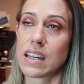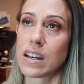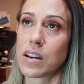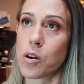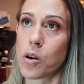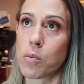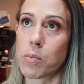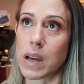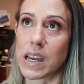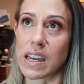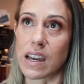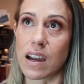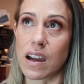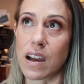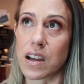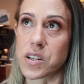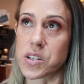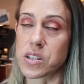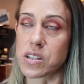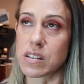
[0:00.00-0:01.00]
oh my
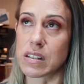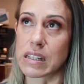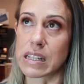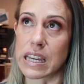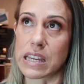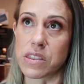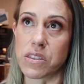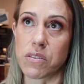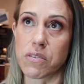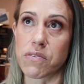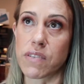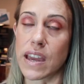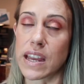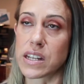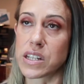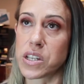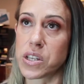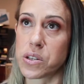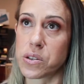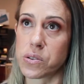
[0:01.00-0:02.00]
gosh, like the
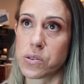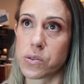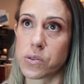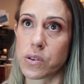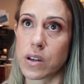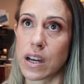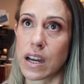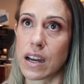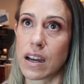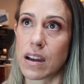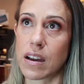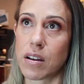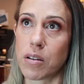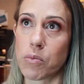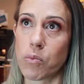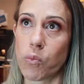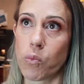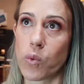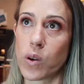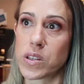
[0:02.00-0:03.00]
venue
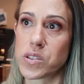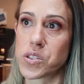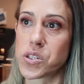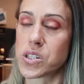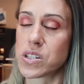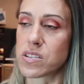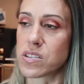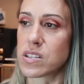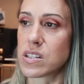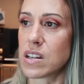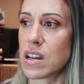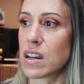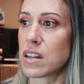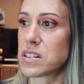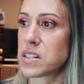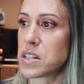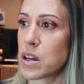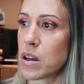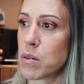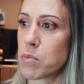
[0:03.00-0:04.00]
was just
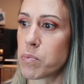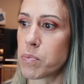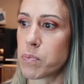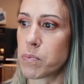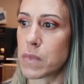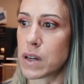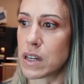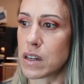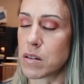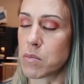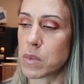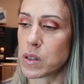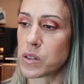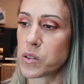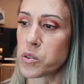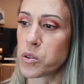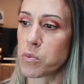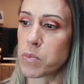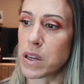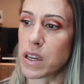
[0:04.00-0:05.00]
tucked up a
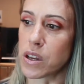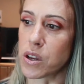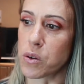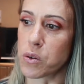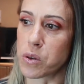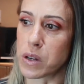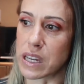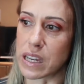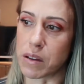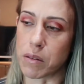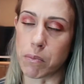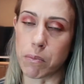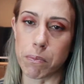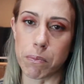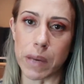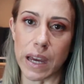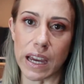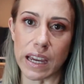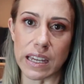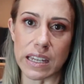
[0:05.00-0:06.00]
little bit going
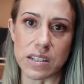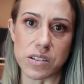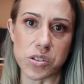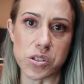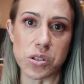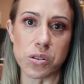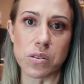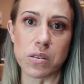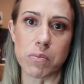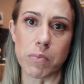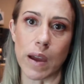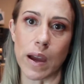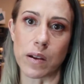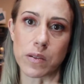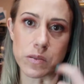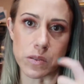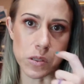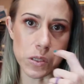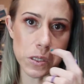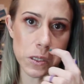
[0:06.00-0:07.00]
back into the
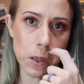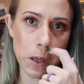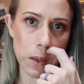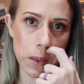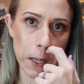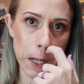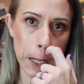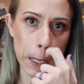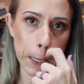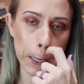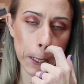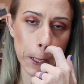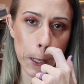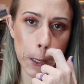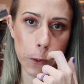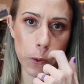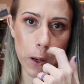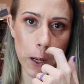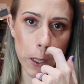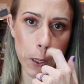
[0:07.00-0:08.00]
mountains there in
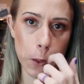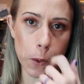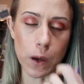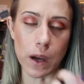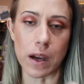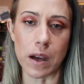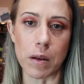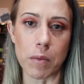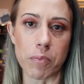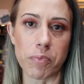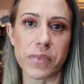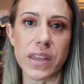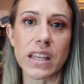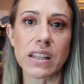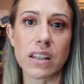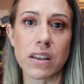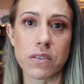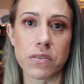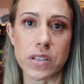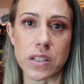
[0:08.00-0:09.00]
Colorado. They
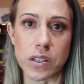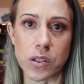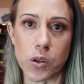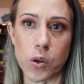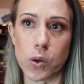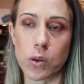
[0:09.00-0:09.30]
lived in